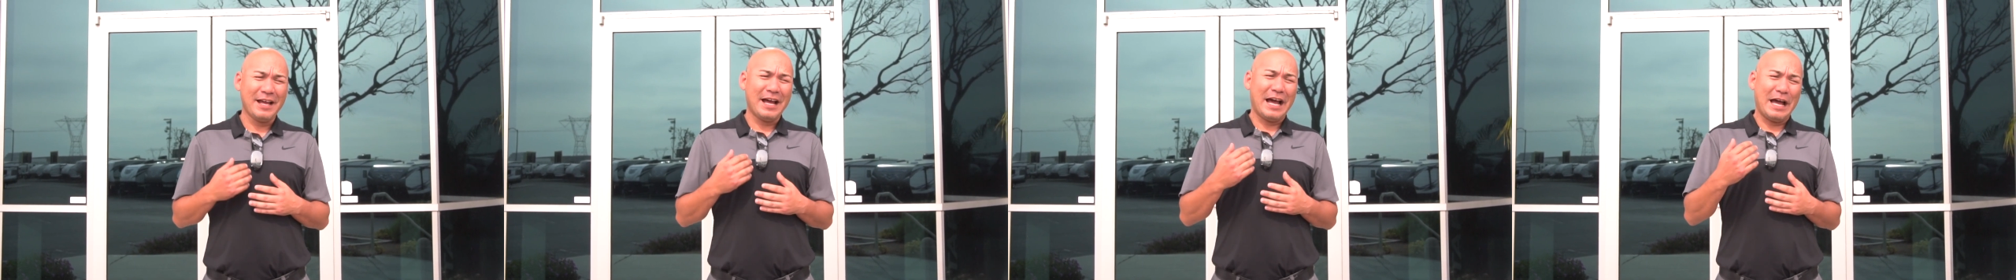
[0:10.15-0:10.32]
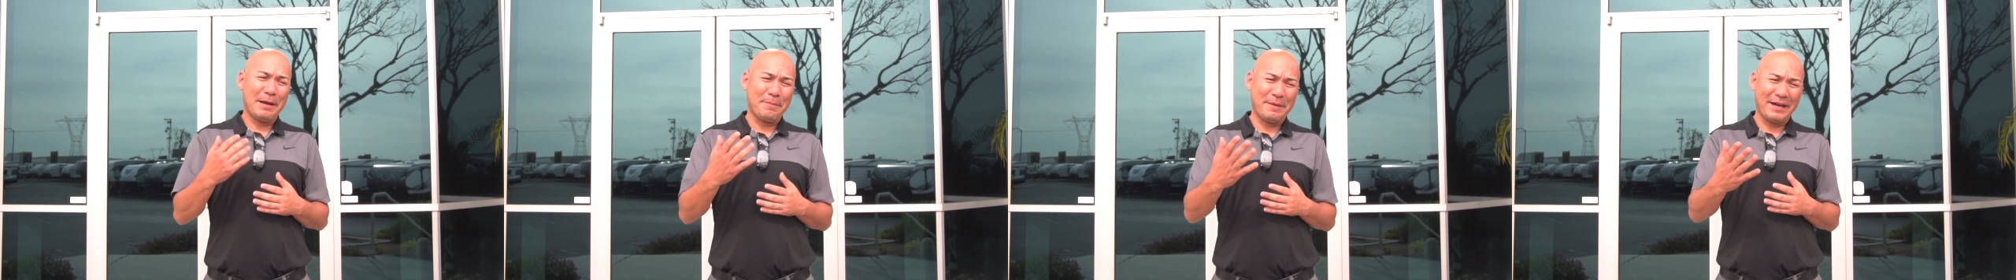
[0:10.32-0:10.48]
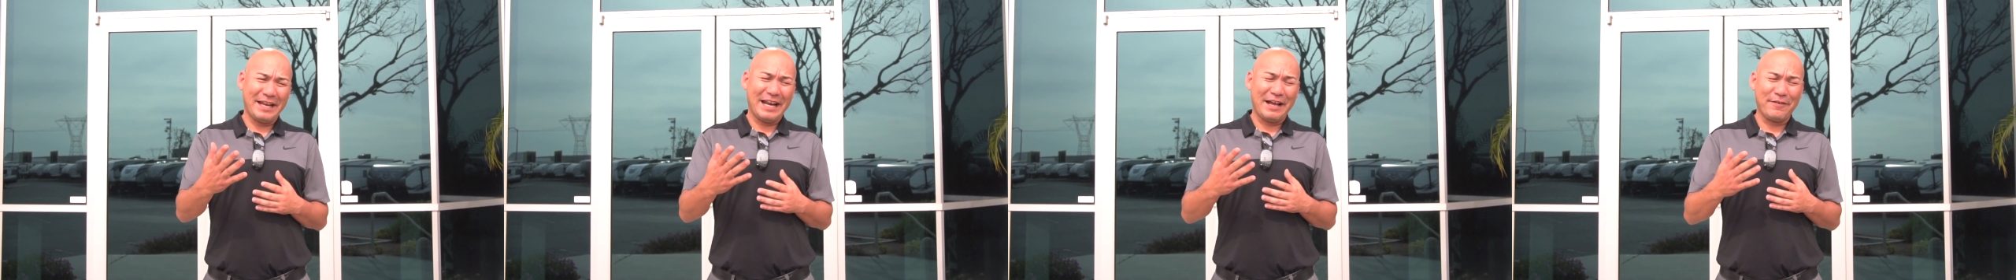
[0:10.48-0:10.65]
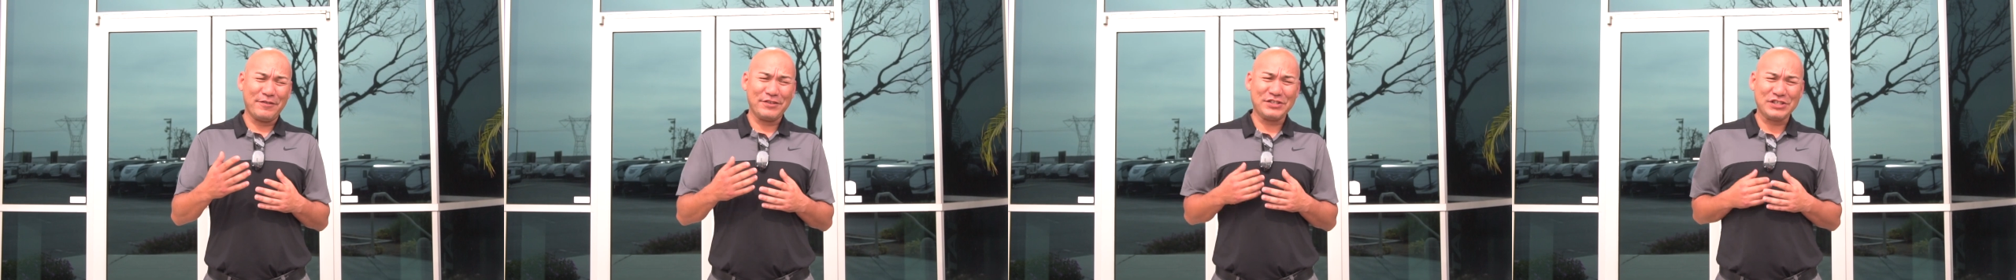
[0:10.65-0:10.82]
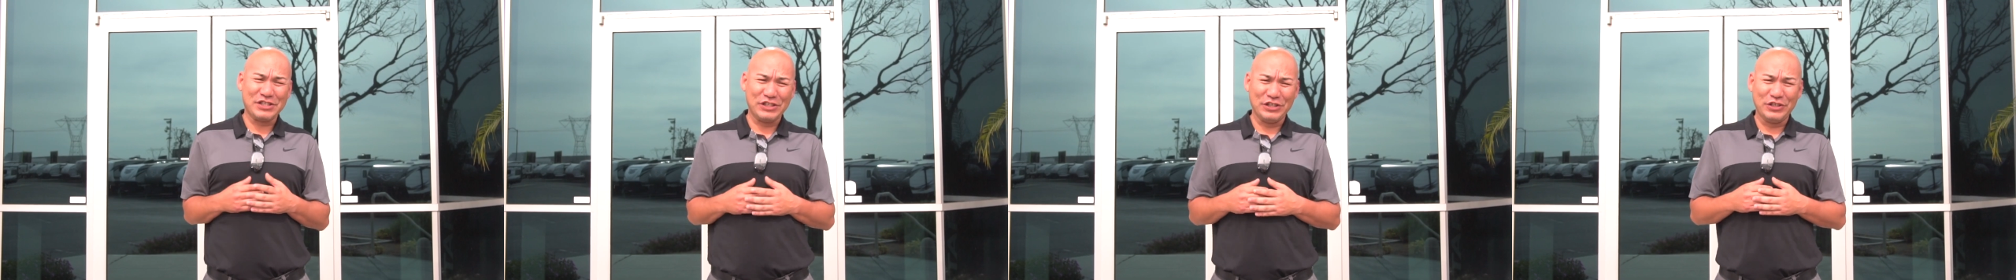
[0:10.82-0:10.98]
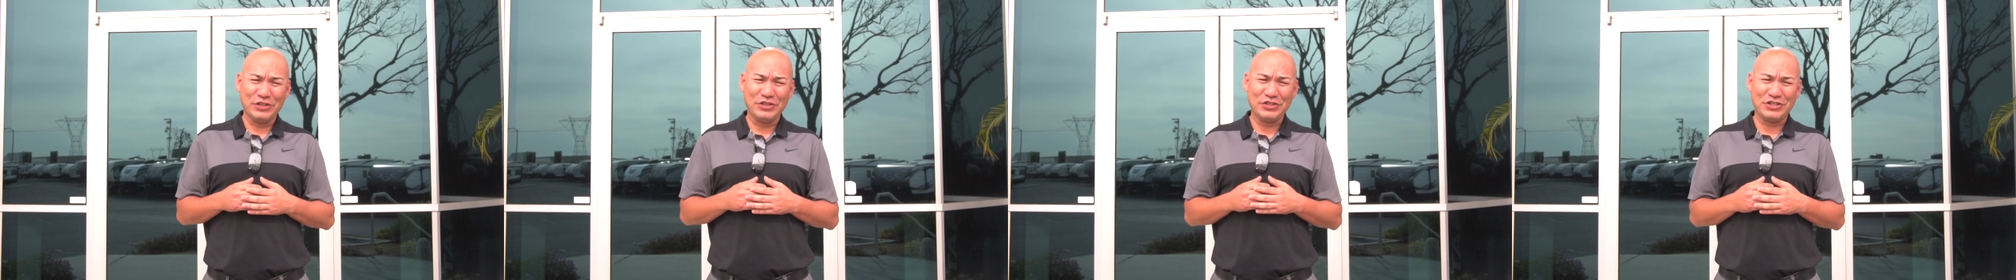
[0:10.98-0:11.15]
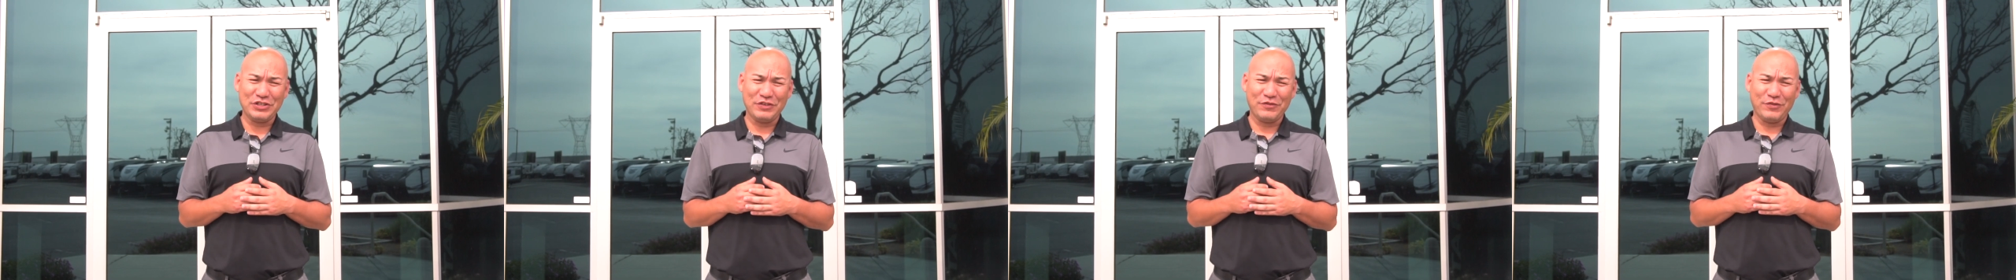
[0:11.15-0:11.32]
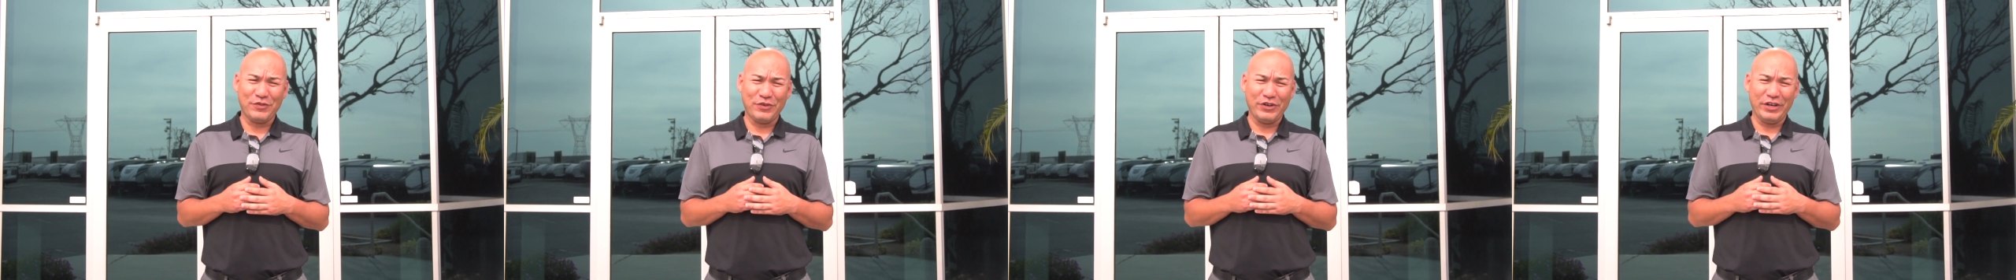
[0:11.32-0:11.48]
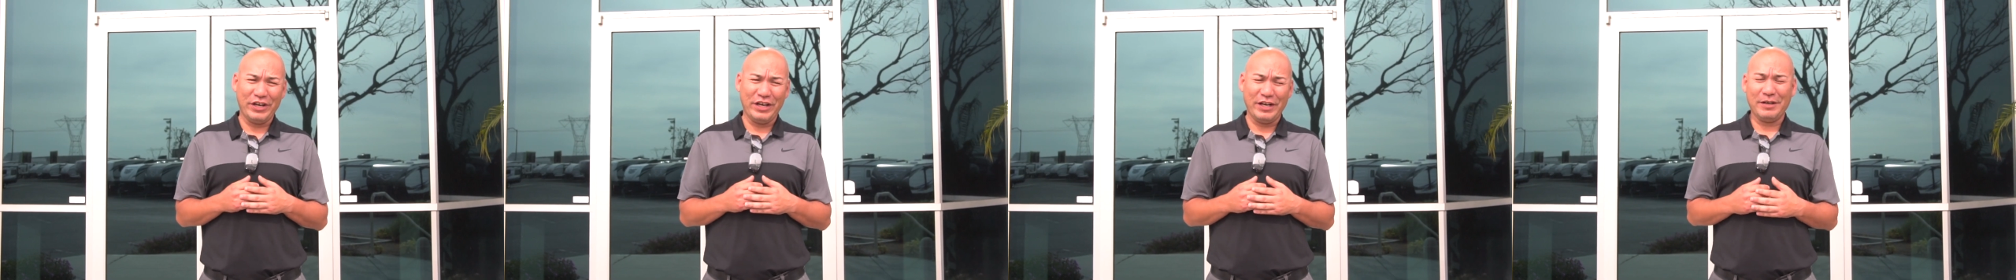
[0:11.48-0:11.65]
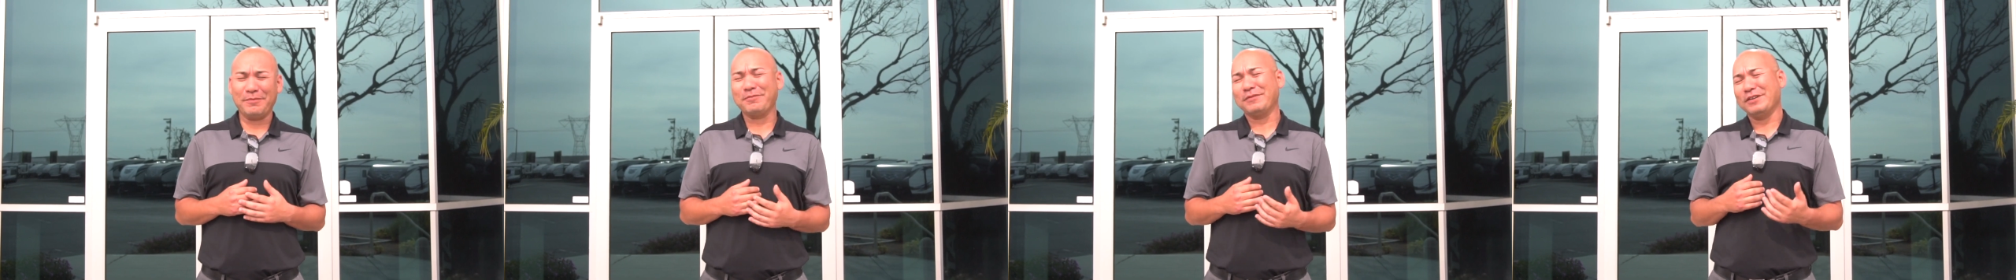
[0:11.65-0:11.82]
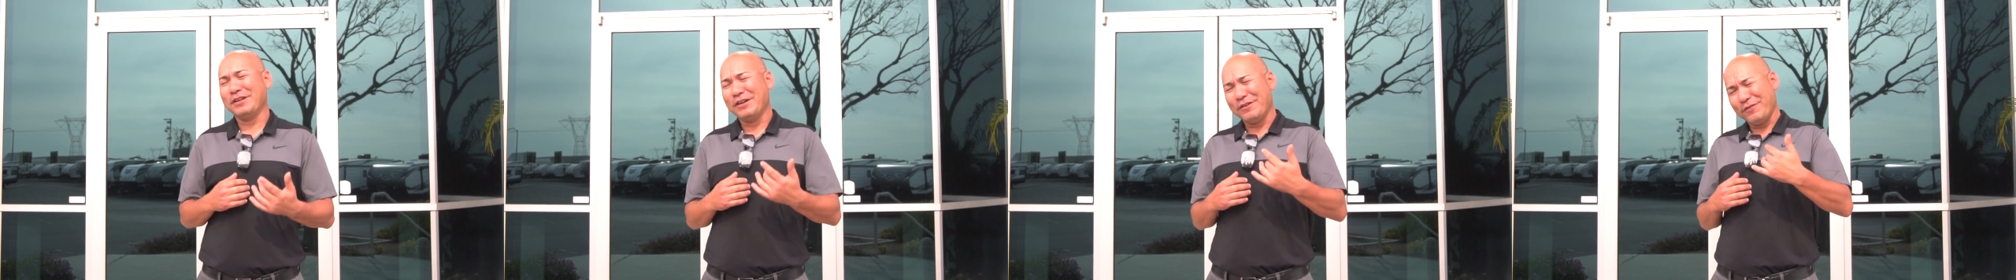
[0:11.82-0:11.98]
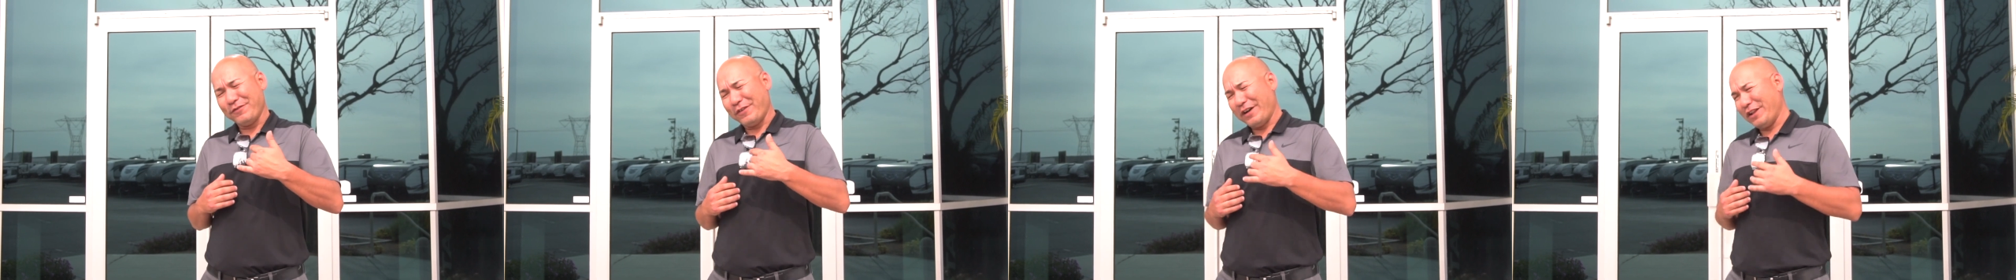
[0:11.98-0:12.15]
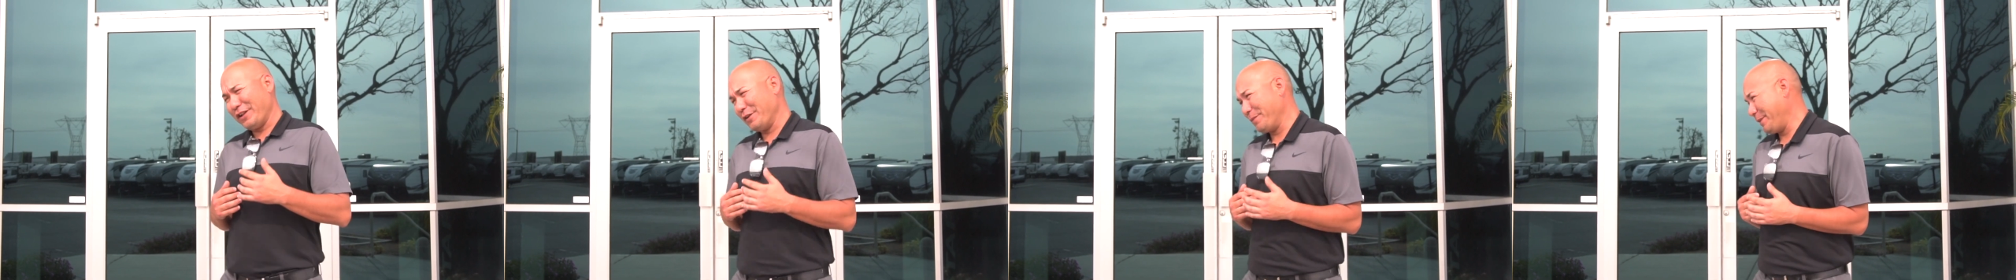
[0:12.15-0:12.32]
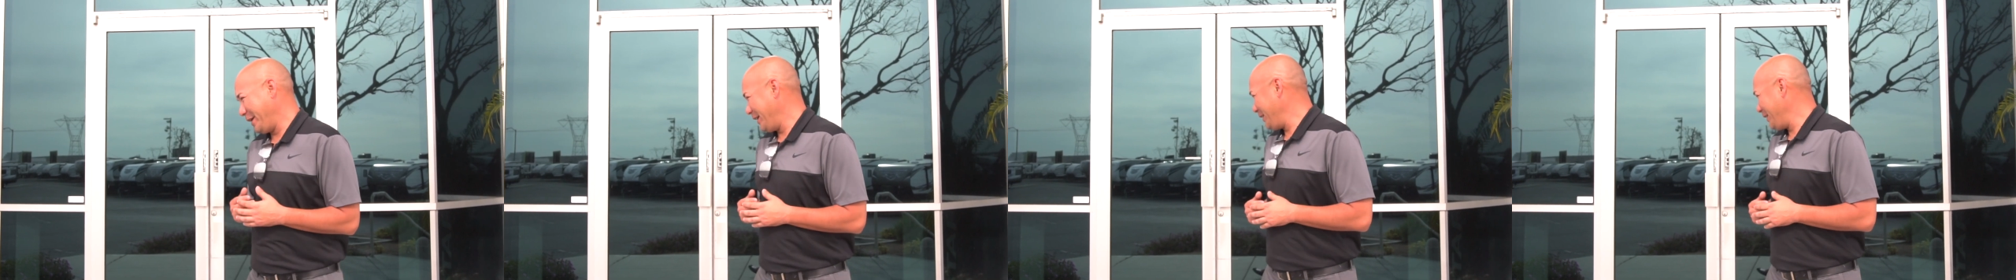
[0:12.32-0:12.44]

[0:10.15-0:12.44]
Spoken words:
I might have a solution for you. Follow